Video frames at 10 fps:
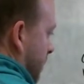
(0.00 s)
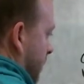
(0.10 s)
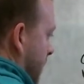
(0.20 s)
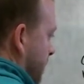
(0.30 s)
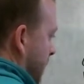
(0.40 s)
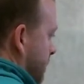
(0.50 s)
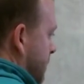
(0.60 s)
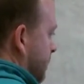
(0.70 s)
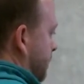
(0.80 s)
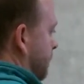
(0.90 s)
5 times.
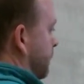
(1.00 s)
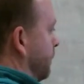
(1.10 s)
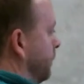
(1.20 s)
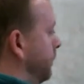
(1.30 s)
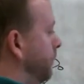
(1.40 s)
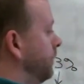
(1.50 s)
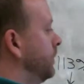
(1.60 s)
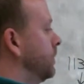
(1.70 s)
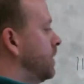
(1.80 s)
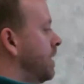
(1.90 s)

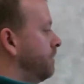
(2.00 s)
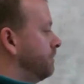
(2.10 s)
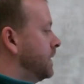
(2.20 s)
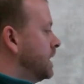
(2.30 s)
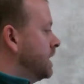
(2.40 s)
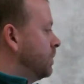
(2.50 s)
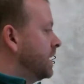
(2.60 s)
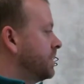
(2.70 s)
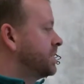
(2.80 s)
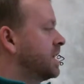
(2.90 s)
Okay? We
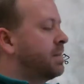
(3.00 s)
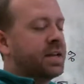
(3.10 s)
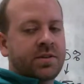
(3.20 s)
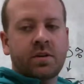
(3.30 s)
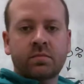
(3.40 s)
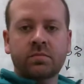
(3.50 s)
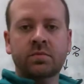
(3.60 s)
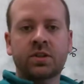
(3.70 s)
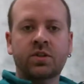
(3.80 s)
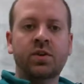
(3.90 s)
got the same answer,
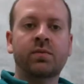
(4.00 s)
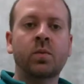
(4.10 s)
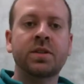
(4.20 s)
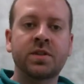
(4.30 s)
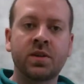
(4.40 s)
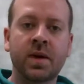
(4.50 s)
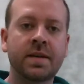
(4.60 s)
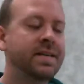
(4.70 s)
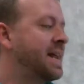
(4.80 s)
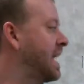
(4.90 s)
just 2 different ways to do it.
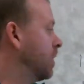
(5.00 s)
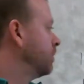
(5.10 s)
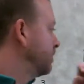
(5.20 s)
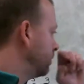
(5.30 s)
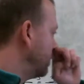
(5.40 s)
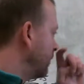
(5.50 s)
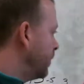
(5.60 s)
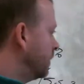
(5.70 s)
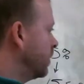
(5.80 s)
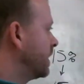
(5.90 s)
Now, if we
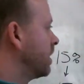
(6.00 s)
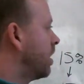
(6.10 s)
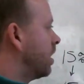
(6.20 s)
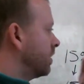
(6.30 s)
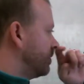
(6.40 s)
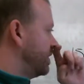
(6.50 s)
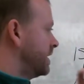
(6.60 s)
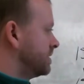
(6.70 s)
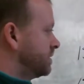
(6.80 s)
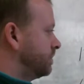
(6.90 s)
look at all of
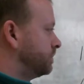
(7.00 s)
these,